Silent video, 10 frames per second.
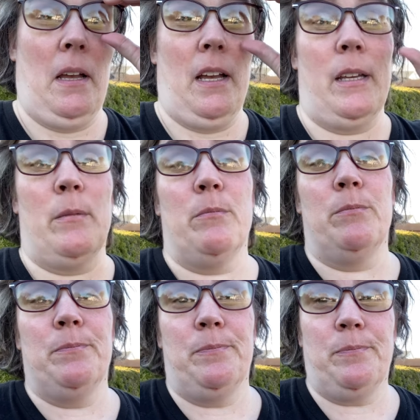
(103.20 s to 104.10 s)
I am,
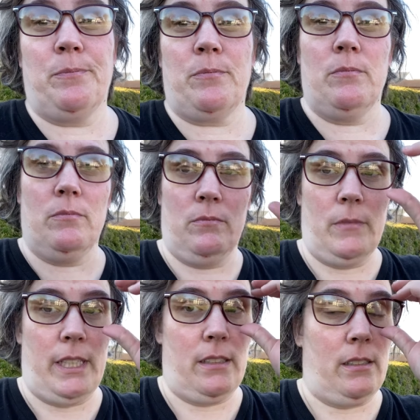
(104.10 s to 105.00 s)

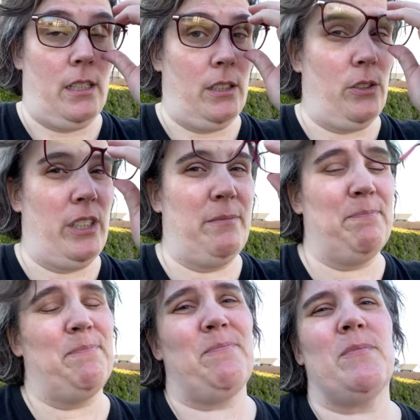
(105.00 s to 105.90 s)
that's not great.
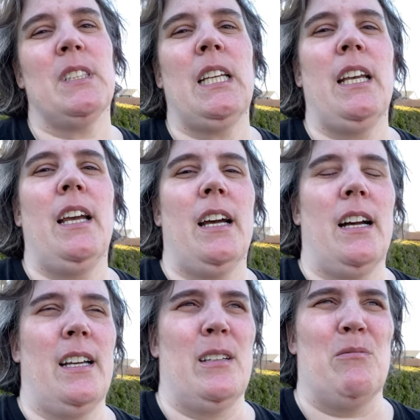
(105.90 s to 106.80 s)

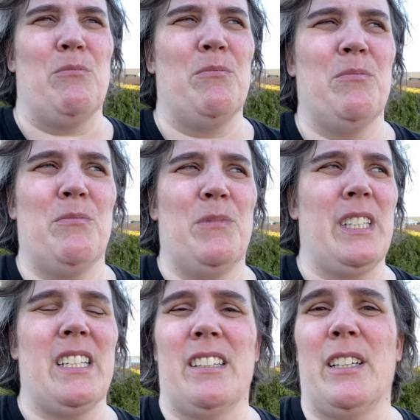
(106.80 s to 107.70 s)
I am
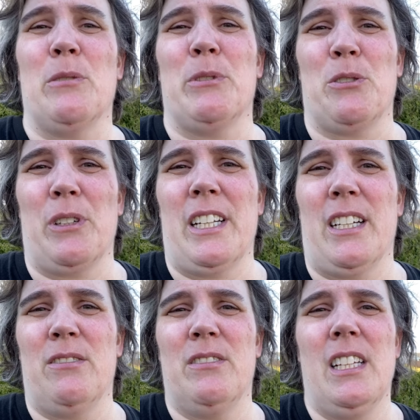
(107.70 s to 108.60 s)
seeing a therapist right
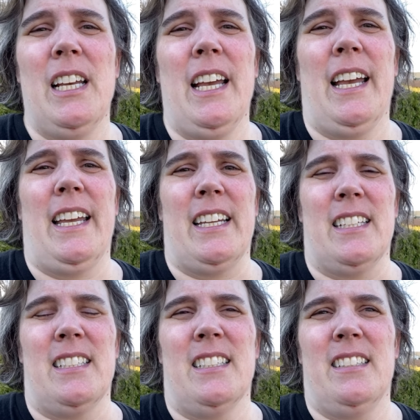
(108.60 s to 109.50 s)
now
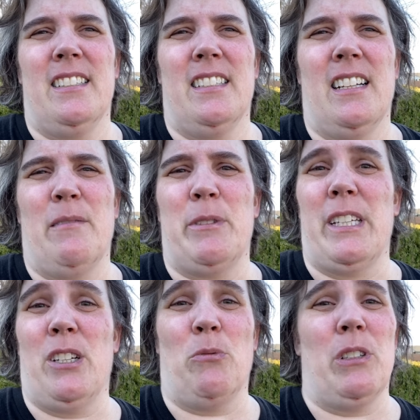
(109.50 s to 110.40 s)
and I'm
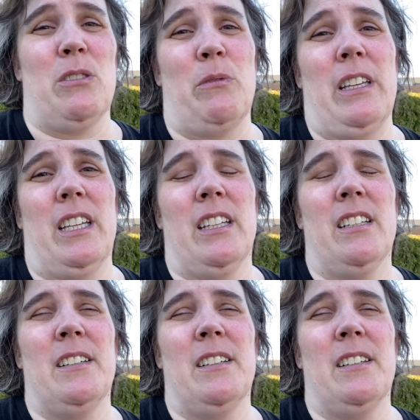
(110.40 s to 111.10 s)
seeing her once a week